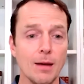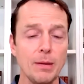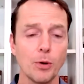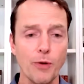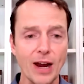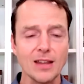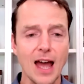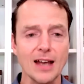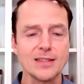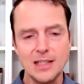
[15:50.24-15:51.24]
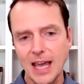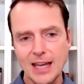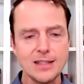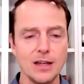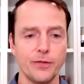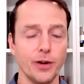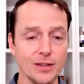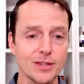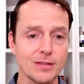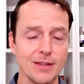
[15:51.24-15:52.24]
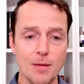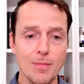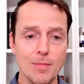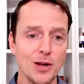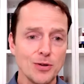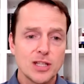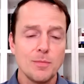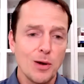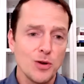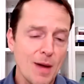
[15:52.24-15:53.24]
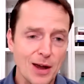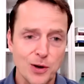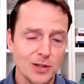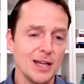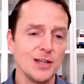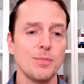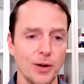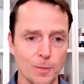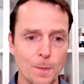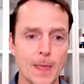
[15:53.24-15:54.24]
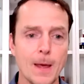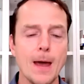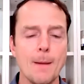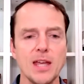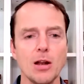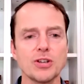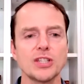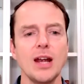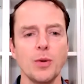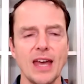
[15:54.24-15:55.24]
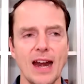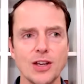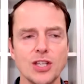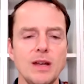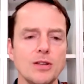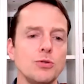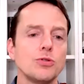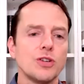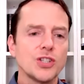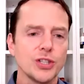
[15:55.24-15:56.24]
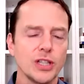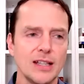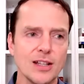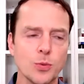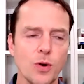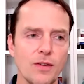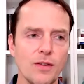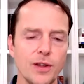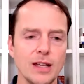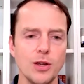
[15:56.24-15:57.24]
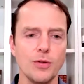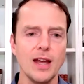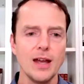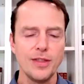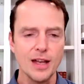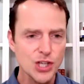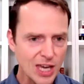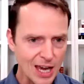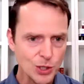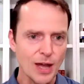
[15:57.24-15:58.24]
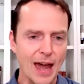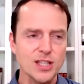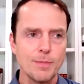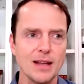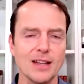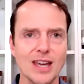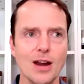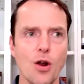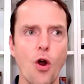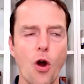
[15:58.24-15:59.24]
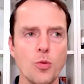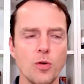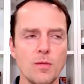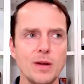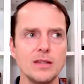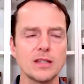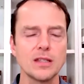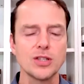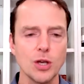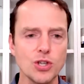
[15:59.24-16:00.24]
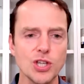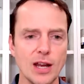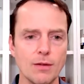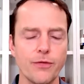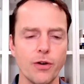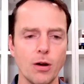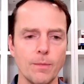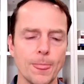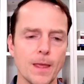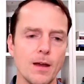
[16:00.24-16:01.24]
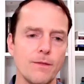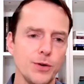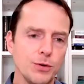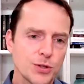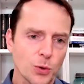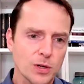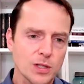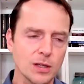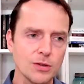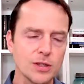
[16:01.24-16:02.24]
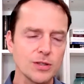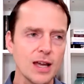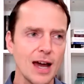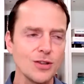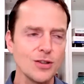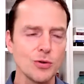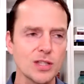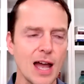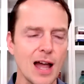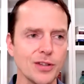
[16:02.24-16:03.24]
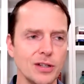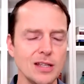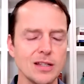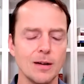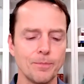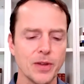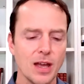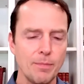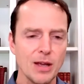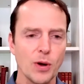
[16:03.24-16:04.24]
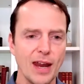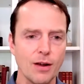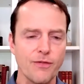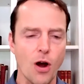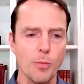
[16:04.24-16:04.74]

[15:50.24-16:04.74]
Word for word: People recognize the taste difference. Everybody knows a tomato in your backyard tastes better, but they don't understand what that actually means nutritionally. And that's where I feel like you know the educational aspect is kind of hard when we've been disassociated from food sourcing. There's, there's a guy, Joe South, and he's a um, big organic